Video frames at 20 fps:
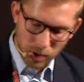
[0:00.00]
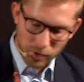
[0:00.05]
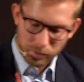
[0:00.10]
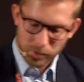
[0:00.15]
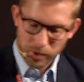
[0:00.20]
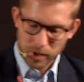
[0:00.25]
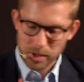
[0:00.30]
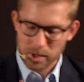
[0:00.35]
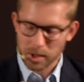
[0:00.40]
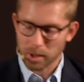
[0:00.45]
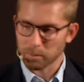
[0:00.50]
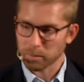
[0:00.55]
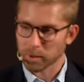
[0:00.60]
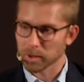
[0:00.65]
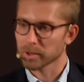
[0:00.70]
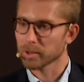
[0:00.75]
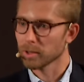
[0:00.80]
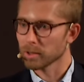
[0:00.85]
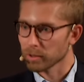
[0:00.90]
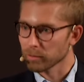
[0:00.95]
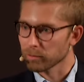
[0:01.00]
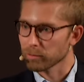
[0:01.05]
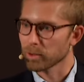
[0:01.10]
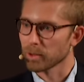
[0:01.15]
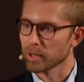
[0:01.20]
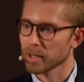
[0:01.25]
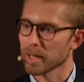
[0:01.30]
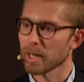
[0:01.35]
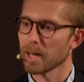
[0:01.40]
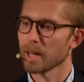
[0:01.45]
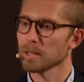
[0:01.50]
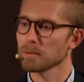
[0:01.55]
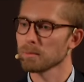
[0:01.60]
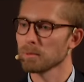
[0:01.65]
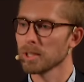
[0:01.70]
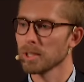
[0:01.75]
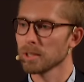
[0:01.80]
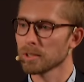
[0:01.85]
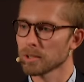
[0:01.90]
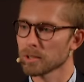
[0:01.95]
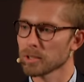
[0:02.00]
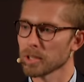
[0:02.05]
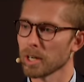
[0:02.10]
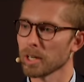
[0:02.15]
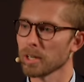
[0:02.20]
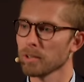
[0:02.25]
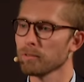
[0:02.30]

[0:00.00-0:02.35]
For example, the forecast, we need to share the